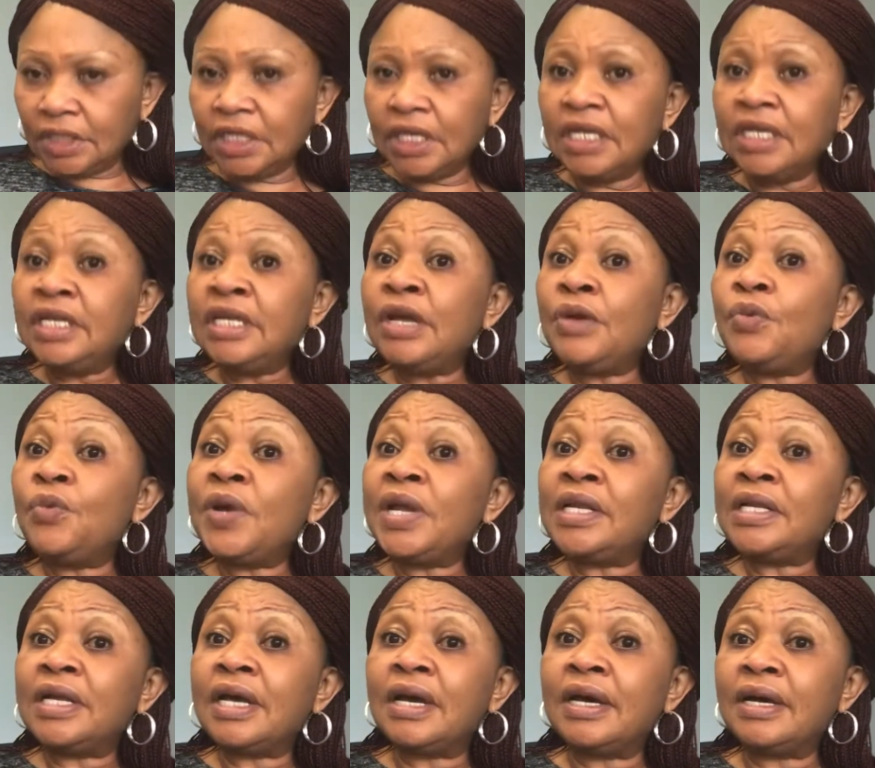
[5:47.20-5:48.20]
they
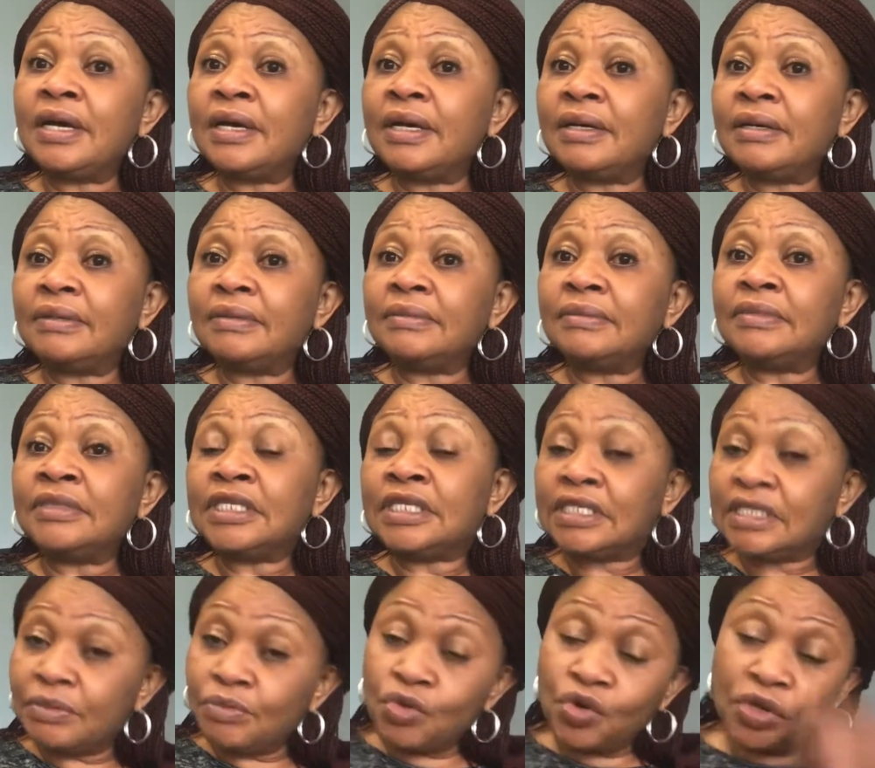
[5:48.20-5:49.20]
went in
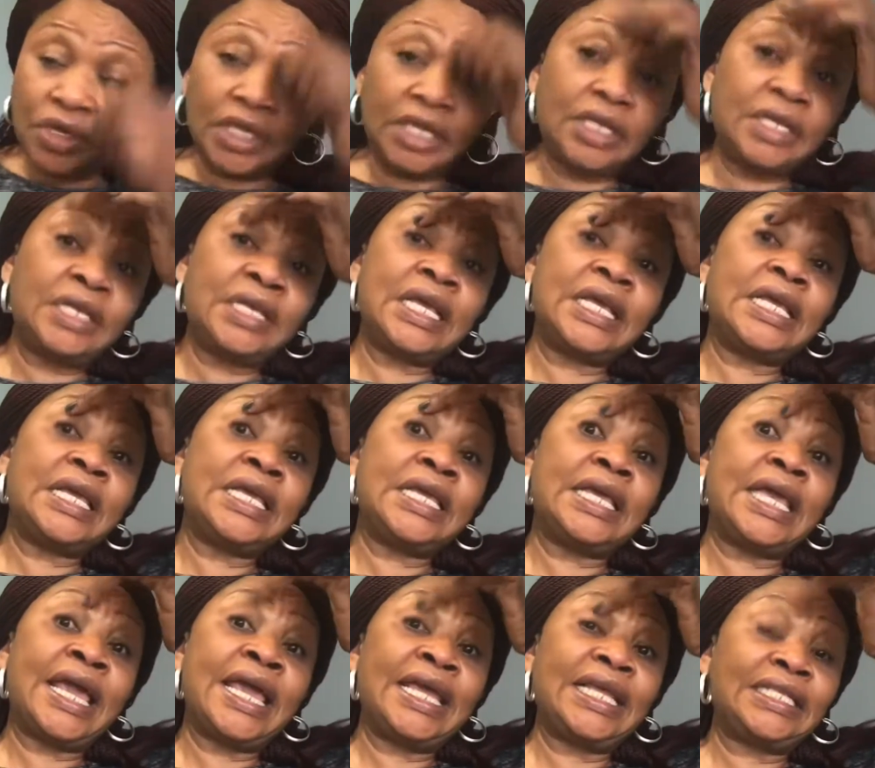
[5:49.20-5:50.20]
the morning, he
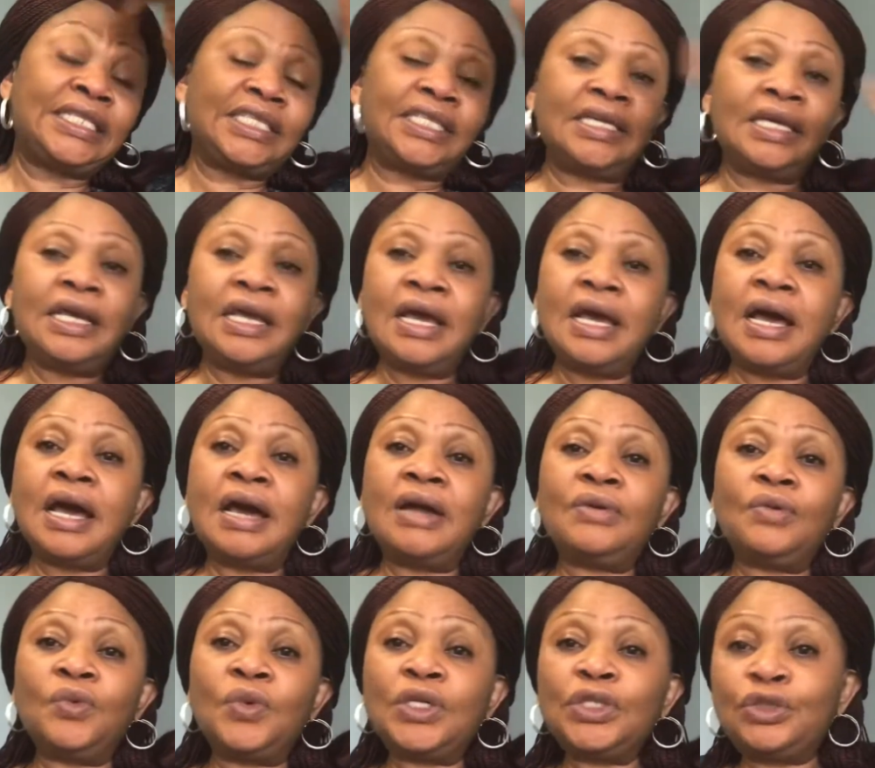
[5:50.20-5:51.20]
ate
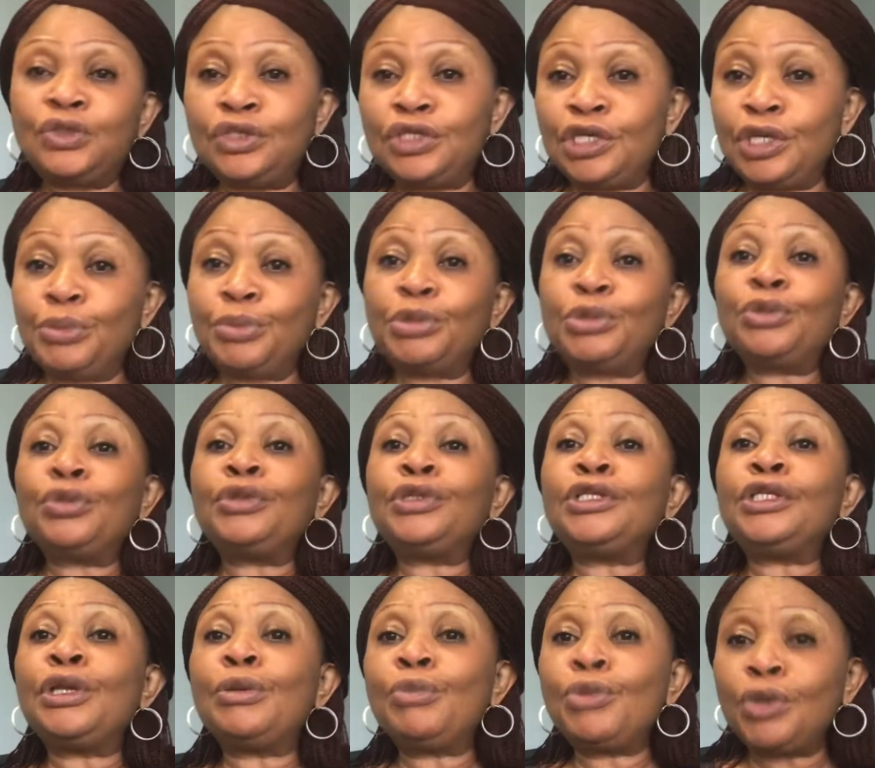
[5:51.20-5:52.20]
and went to sleep. So
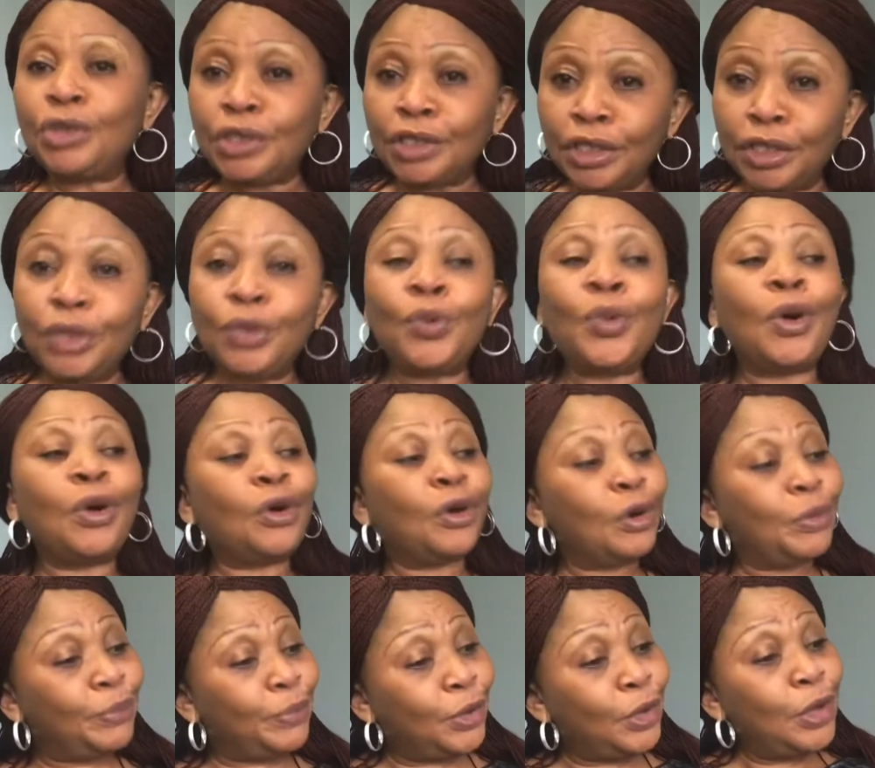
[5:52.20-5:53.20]
in the morning, he woke
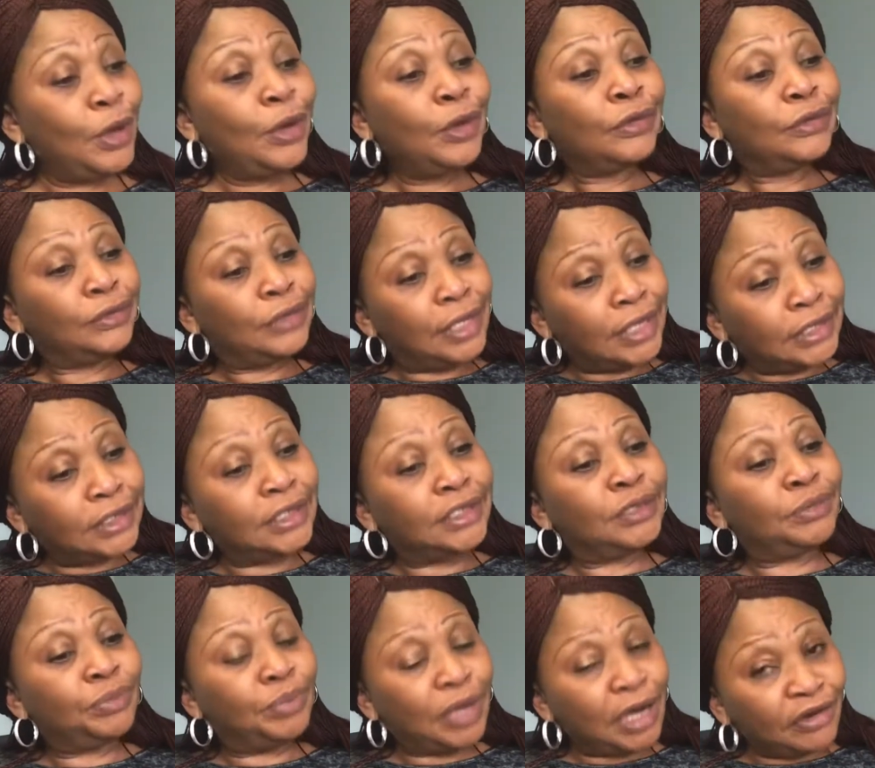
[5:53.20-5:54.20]
up, ate
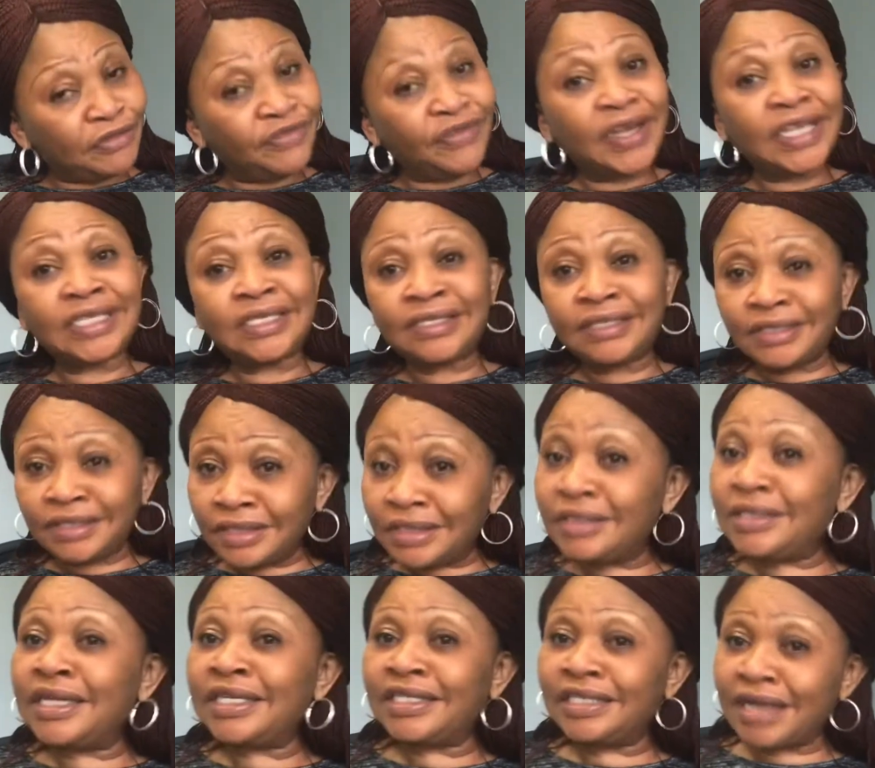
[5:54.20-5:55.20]
his breakfast,
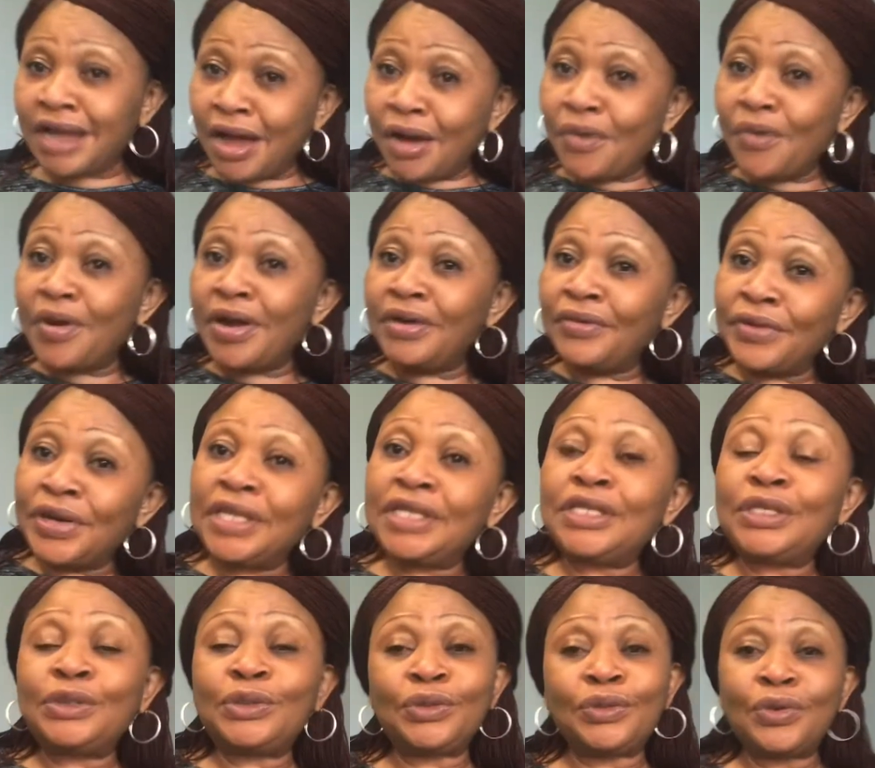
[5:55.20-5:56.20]
took a shower,
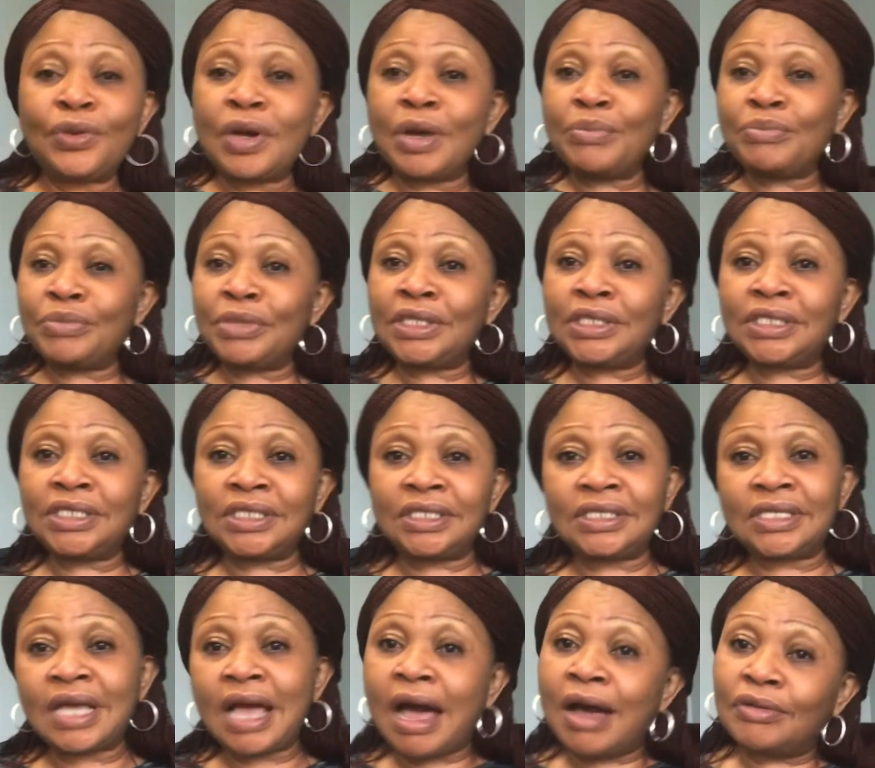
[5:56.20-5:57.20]
ready to go and meet his
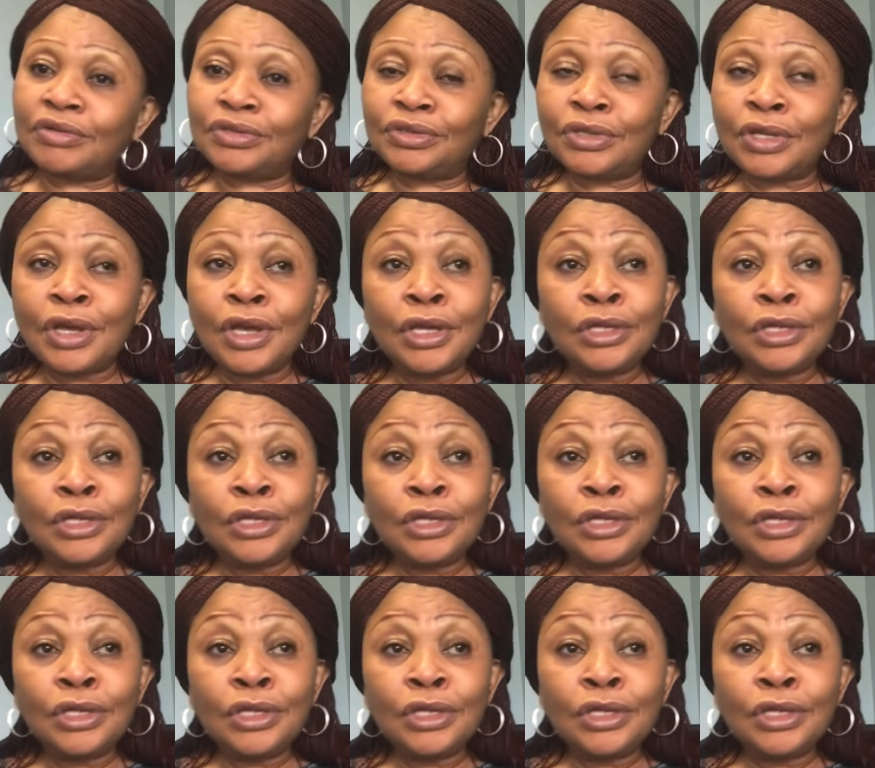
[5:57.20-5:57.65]
house.